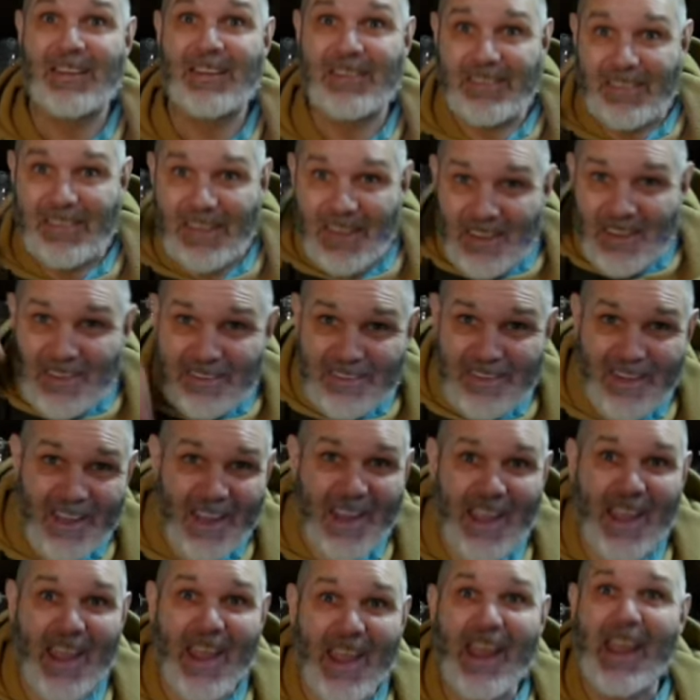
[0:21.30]

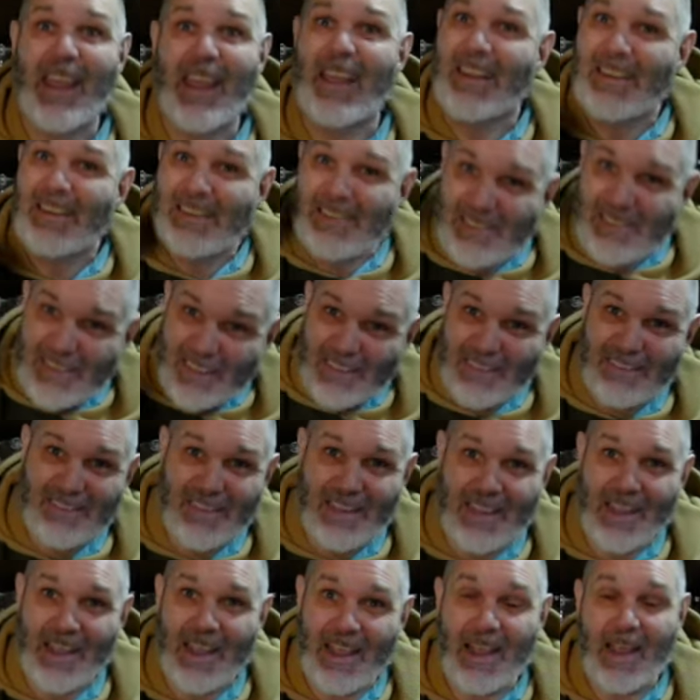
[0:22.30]
Today.
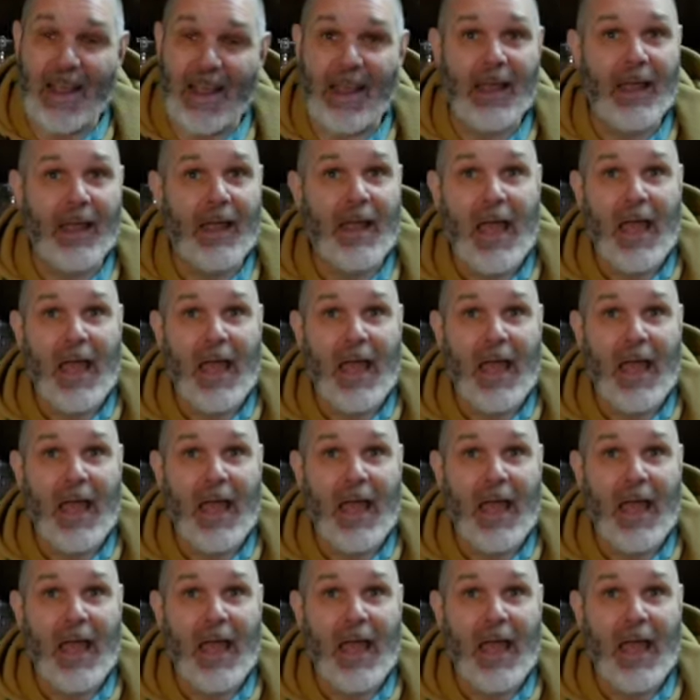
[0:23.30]
Today.